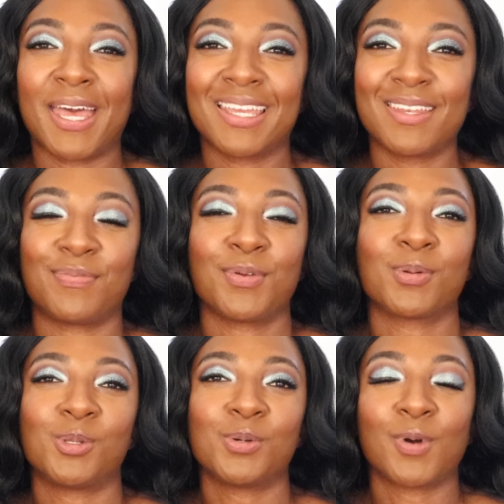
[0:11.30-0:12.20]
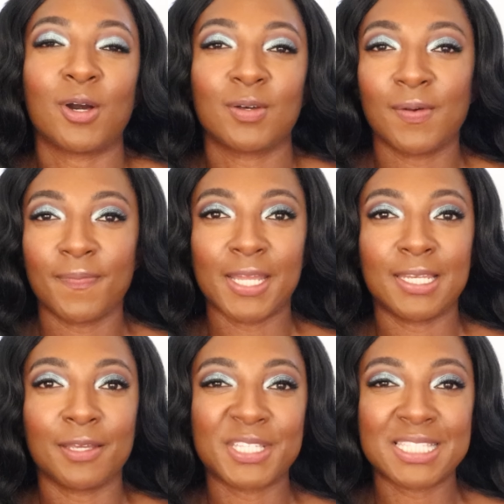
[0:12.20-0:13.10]
back. And if you're new, welcome.
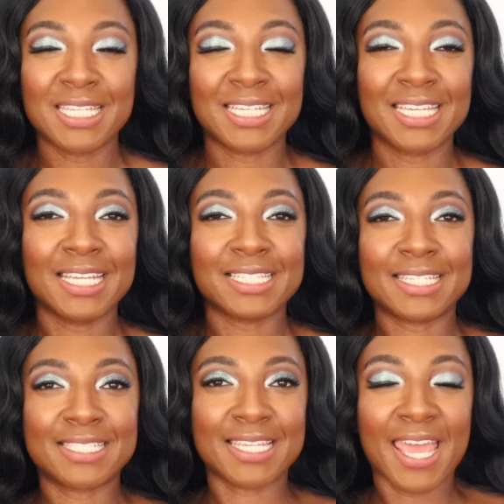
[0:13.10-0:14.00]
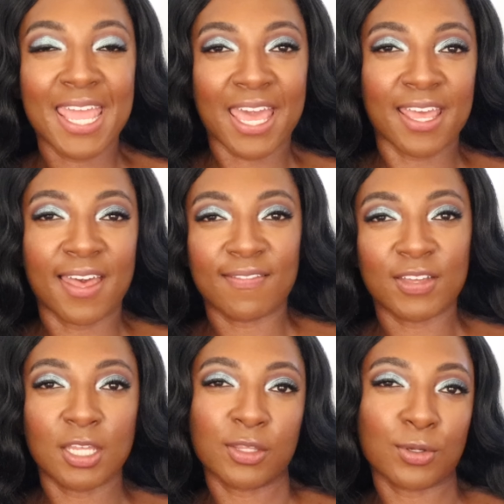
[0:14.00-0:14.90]
My name is Nikki. And today I have
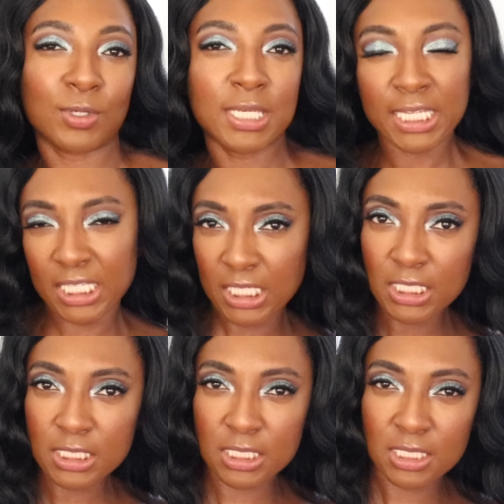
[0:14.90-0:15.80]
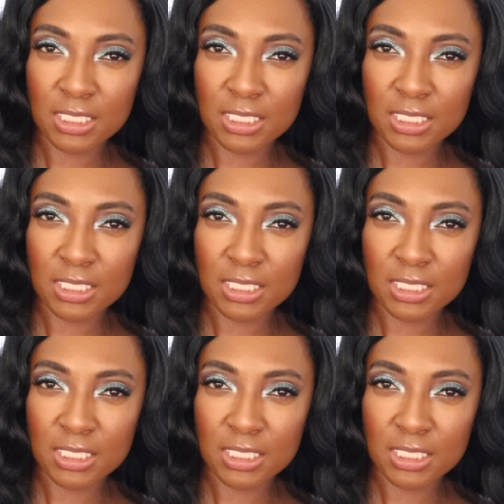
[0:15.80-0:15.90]
another Nikki's